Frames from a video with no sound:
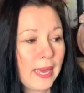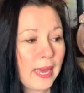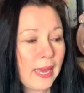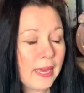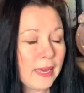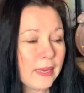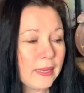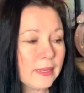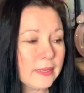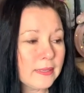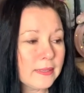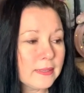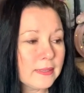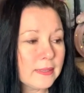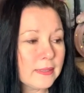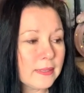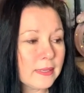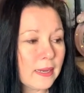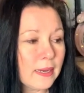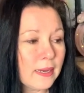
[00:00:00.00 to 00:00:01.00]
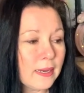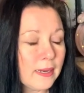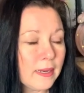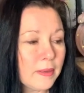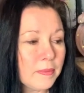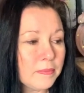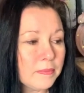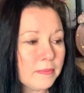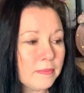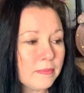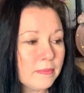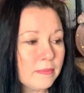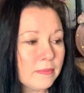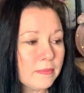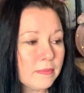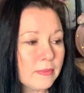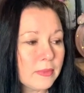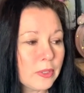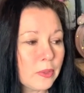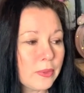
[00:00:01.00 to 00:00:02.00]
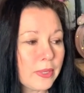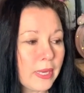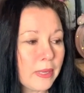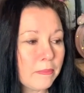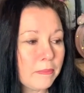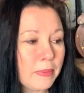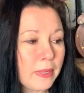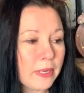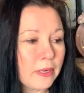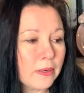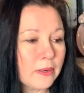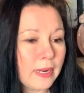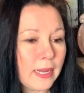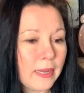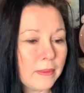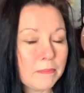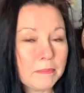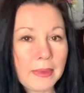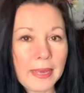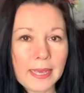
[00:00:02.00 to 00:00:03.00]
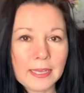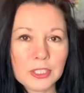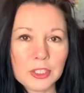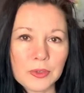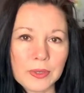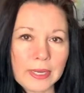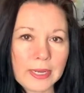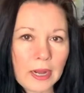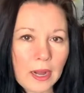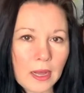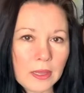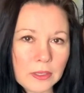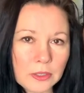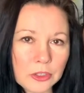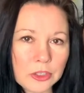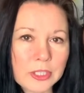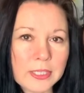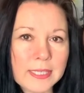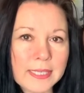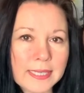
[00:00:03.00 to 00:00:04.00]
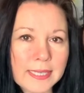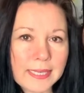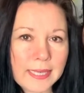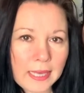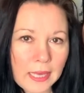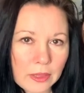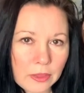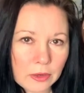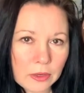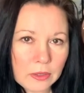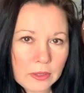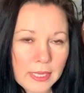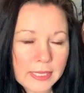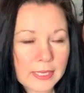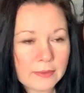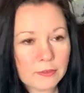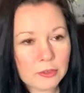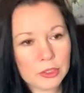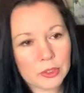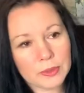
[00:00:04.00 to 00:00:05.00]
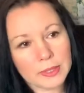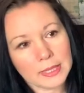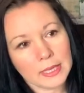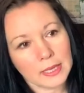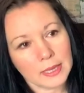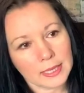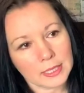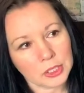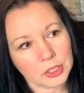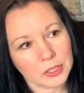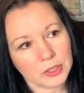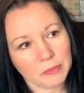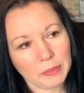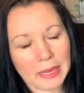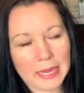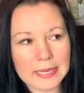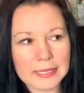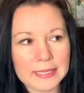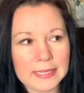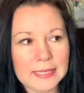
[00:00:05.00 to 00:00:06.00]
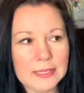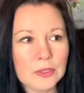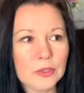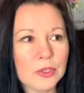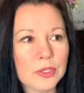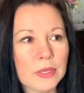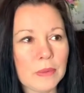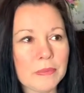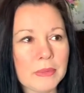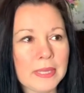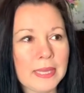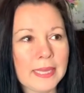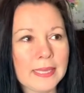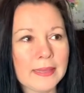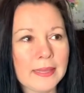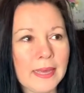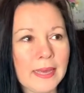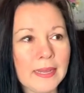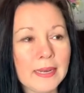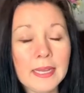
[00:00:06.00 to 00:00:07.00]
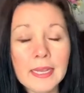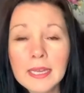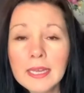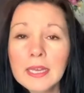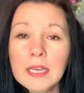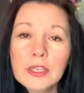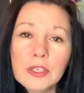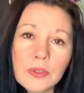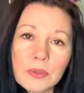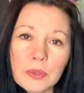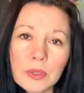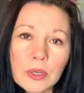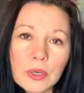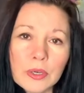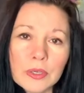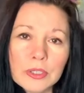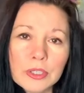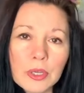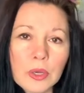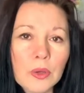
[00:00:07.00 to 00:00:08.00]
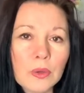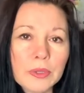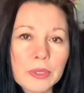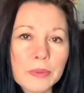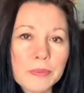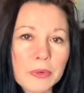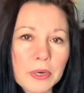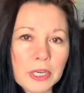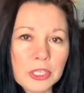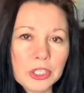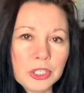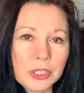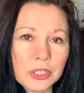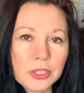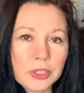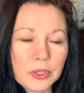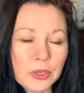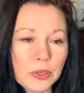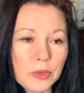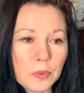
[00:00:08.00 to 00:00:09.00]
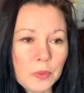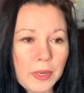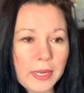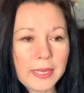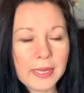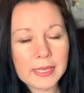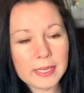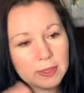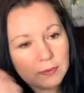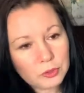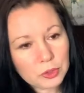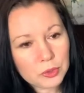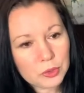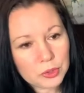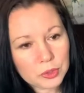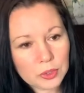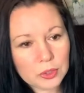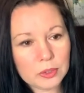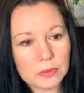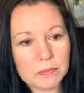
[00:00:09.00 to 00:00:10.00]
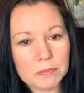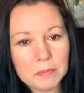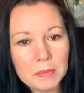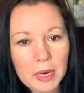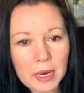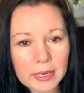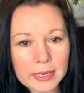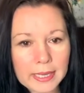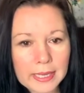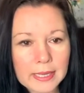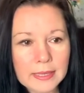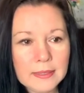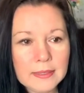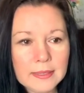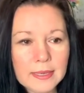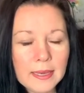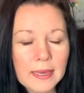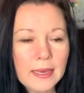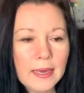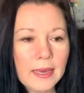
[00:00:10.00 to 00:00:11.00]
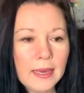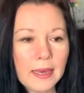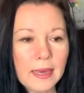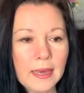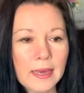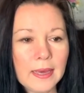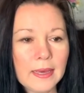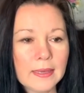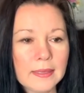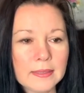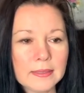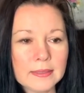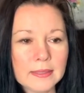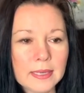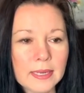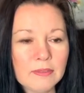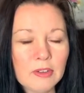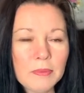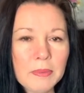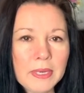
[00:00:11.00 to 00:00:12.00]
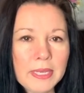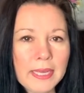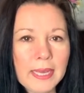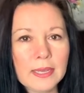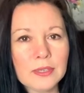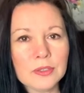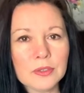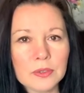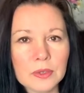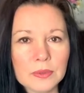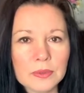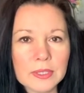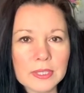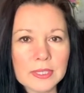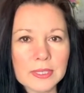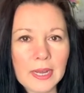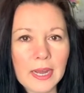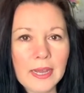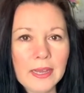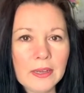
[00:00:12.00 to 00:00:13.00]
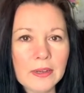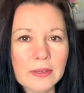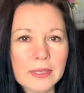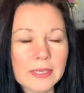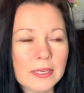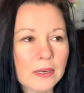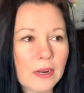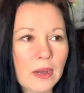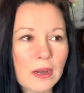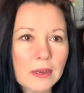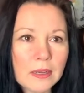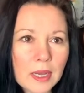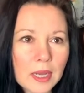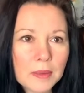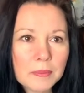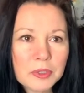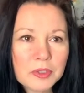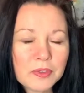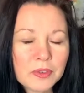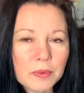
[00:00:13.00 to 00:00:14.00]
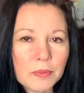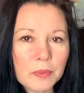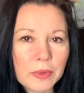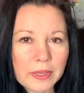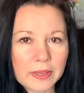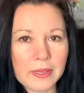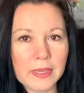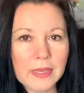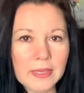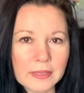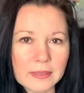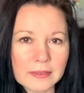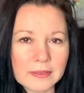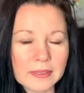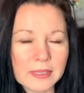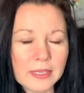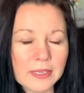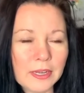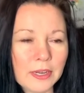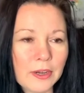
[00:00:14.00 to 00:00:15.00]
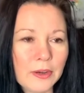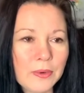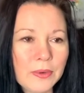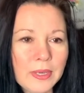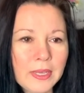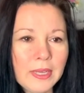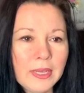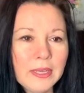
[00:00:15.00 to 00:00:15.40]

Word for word: And um, you get better at mastering colors together, like if you're doing a collection of paintings or something like that. You learn to hold the brush in a certain way that gives you certain markings and everybody has their own style and it all comes from within, you know?